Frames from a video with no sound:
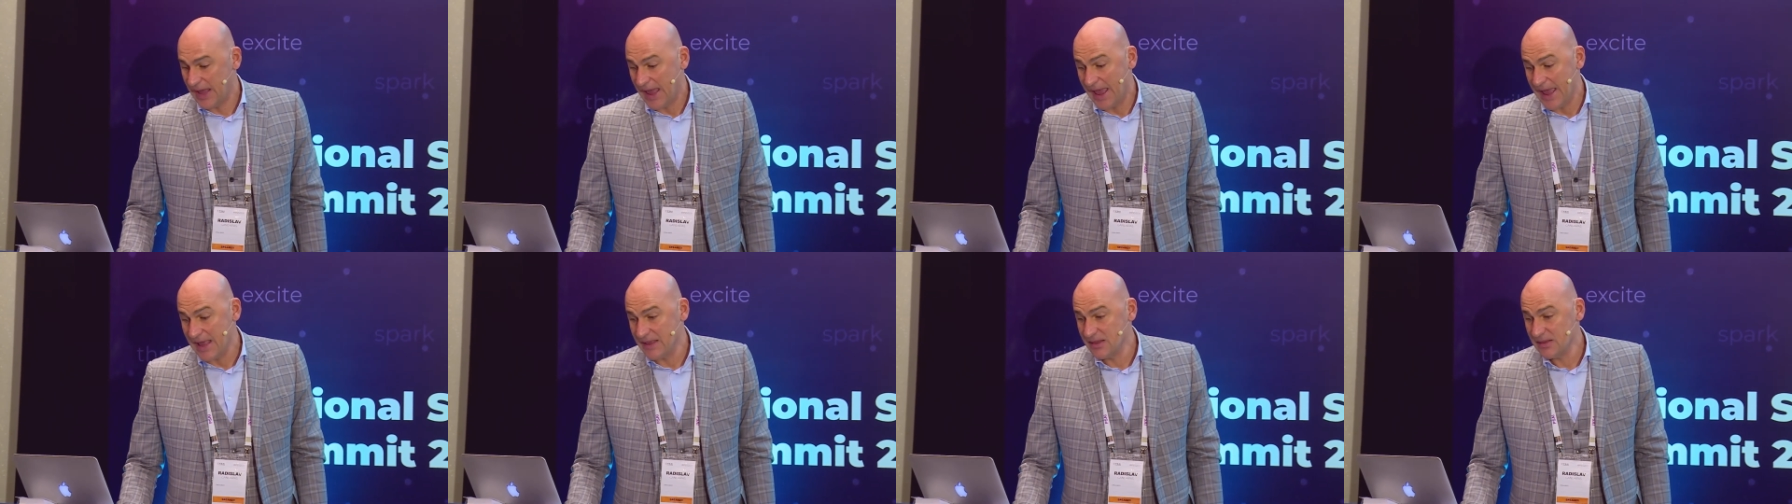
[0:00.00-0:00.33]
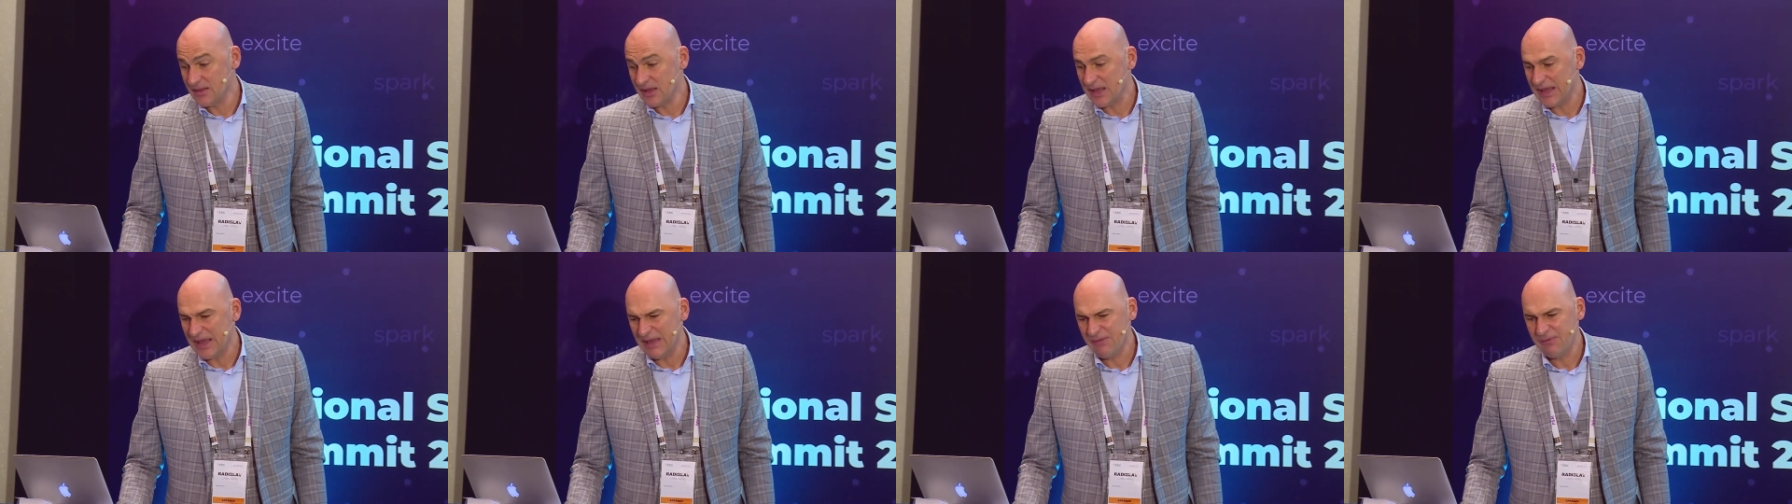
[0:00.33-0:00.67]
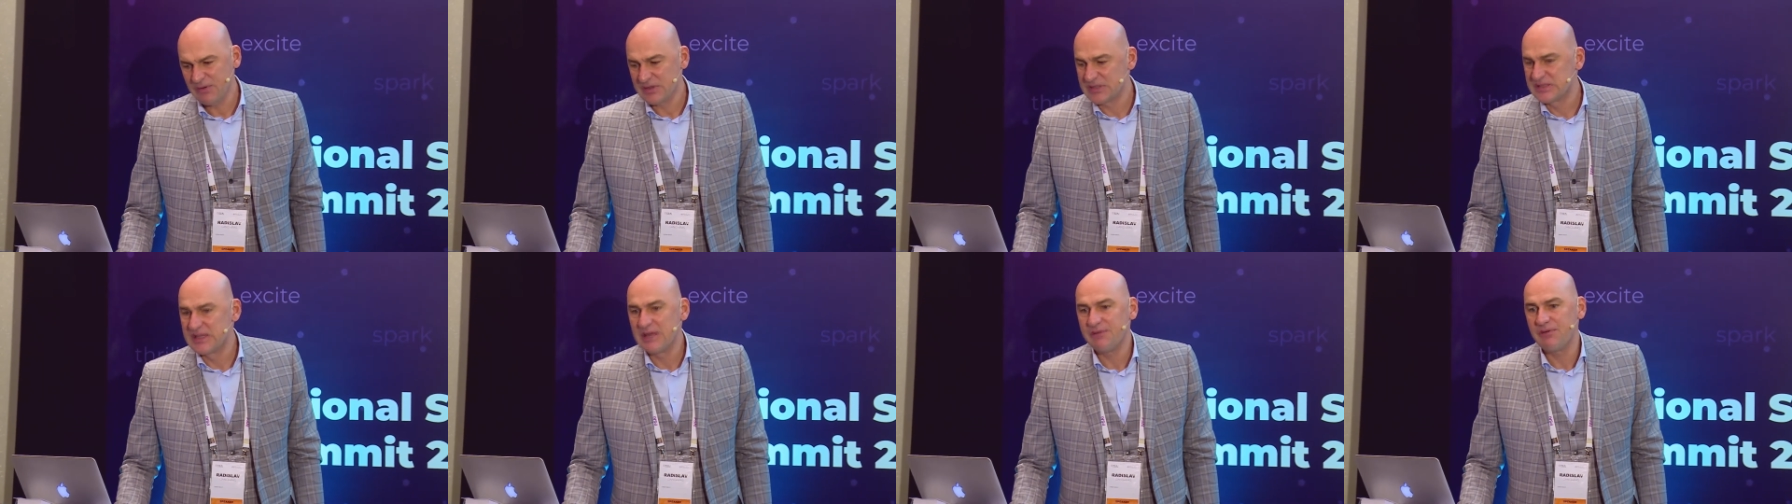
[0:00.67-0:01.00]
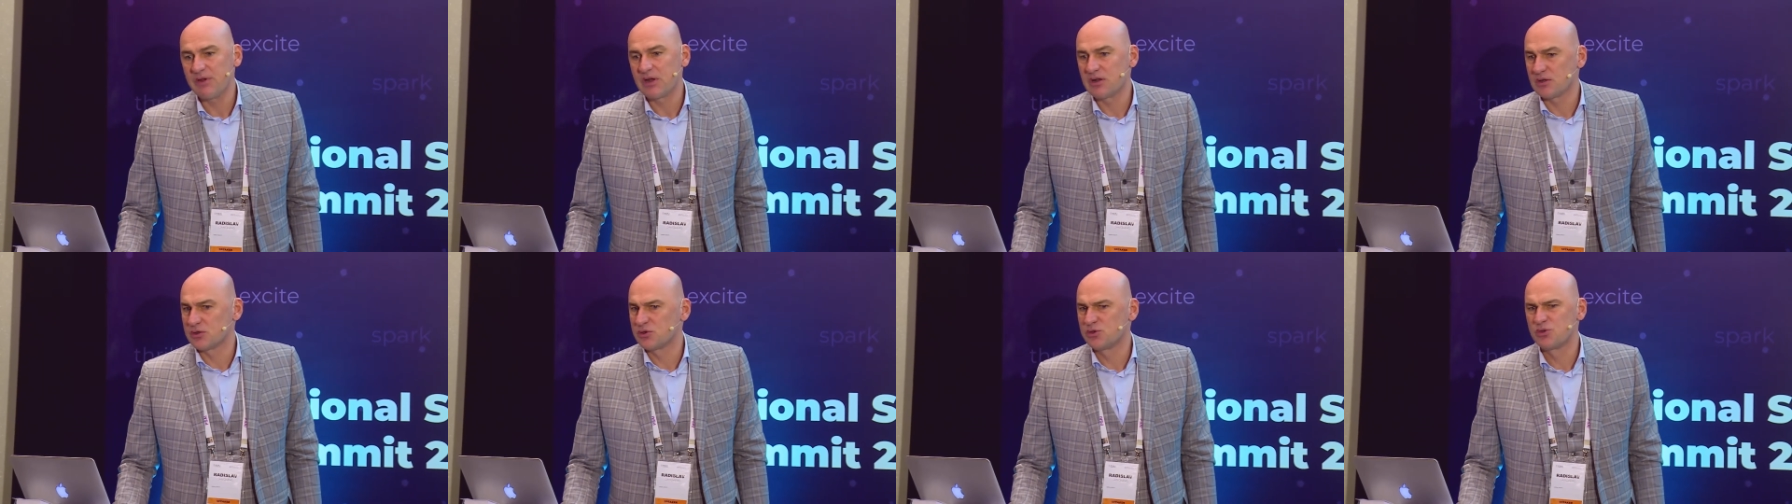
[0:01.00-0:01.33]
And if it's
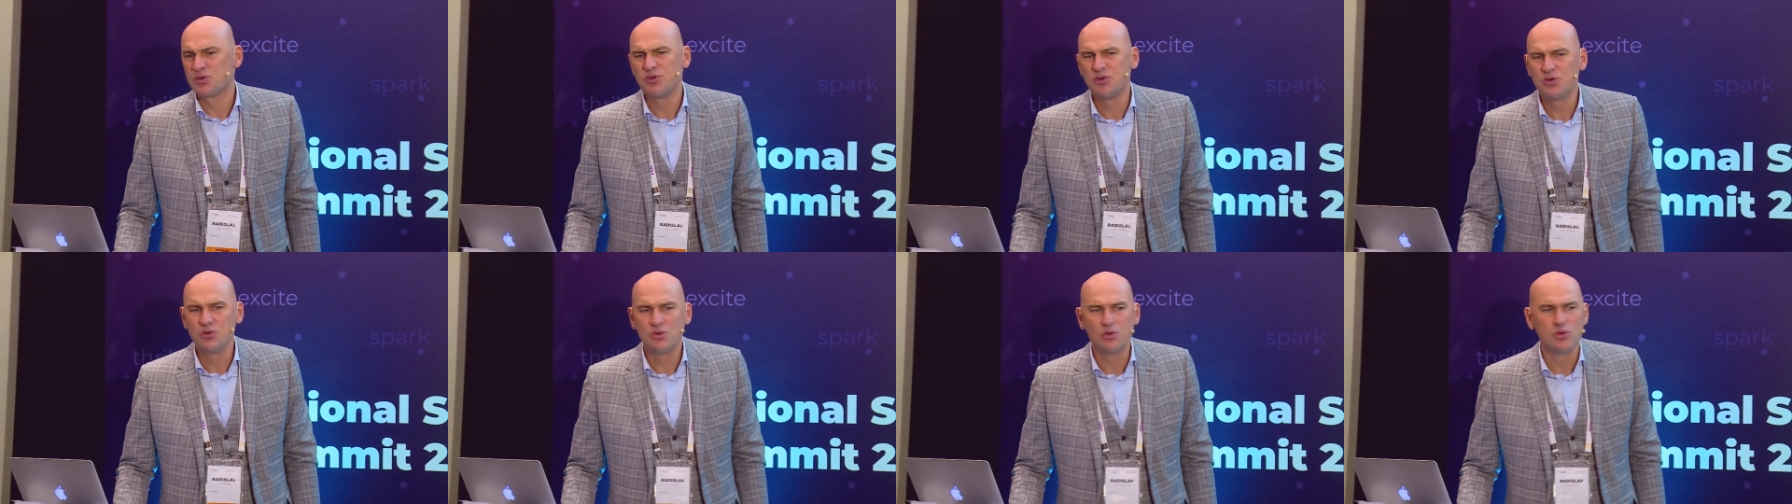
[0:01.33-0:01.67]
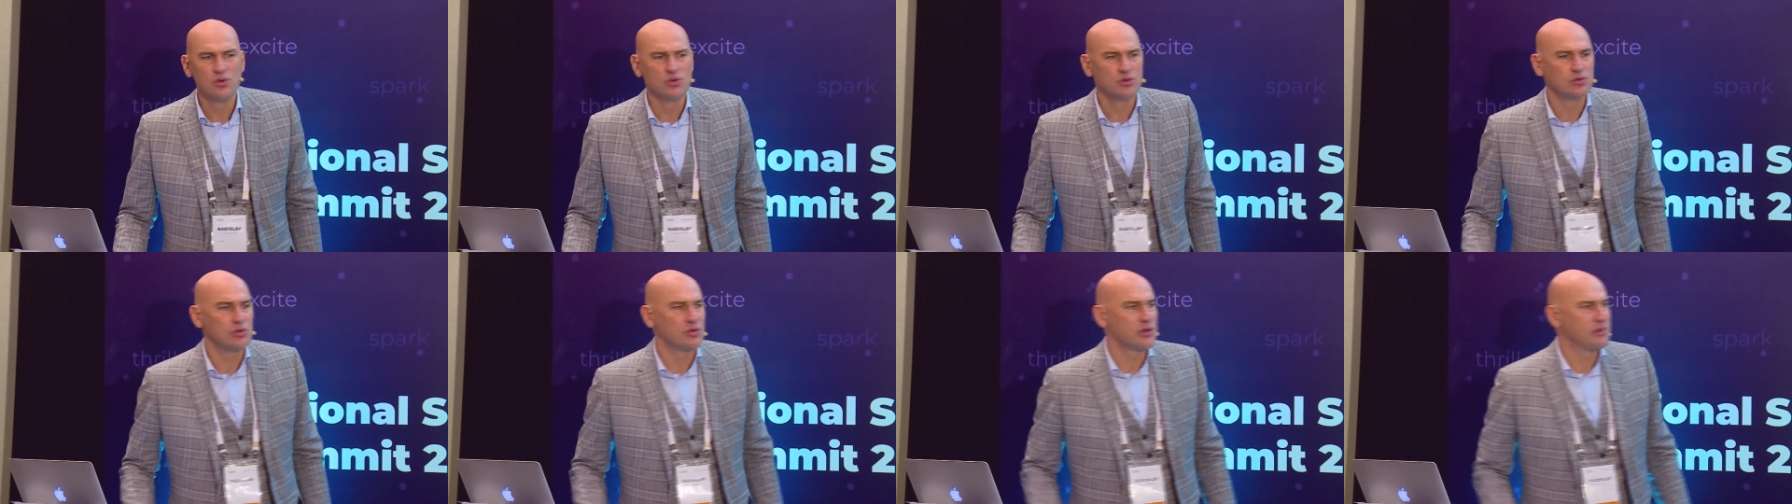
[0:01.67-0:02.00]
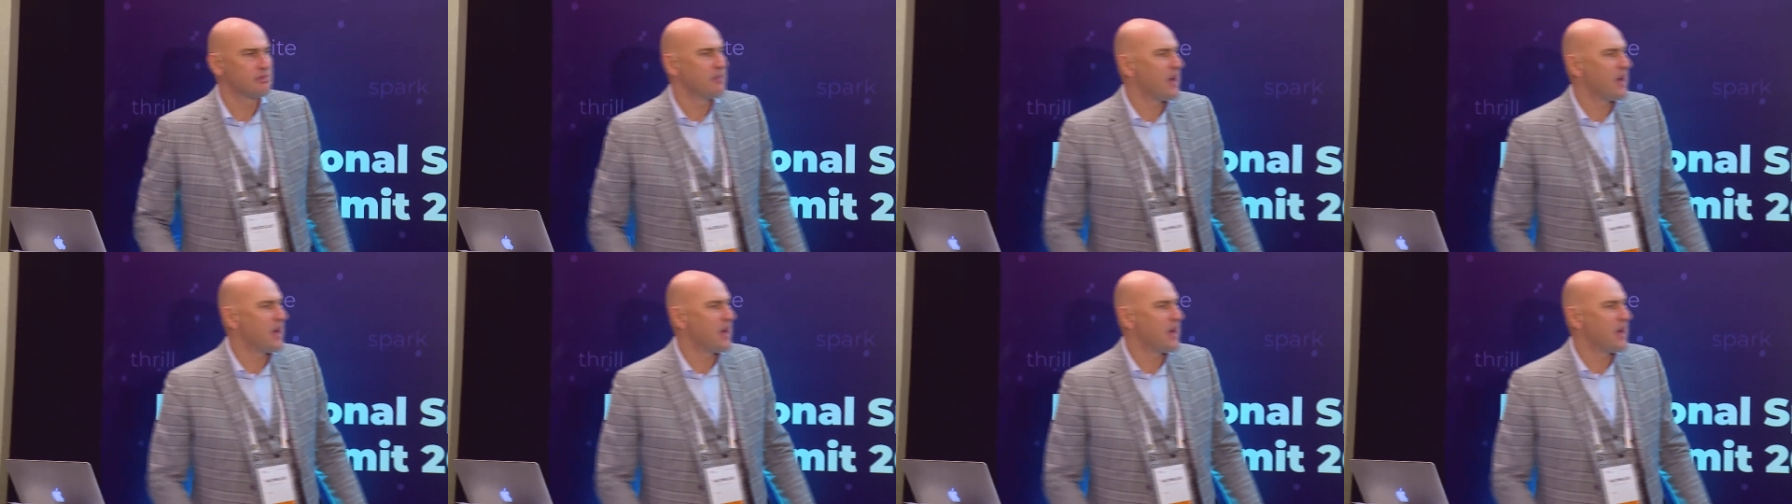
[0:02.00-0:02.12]
difficult to you to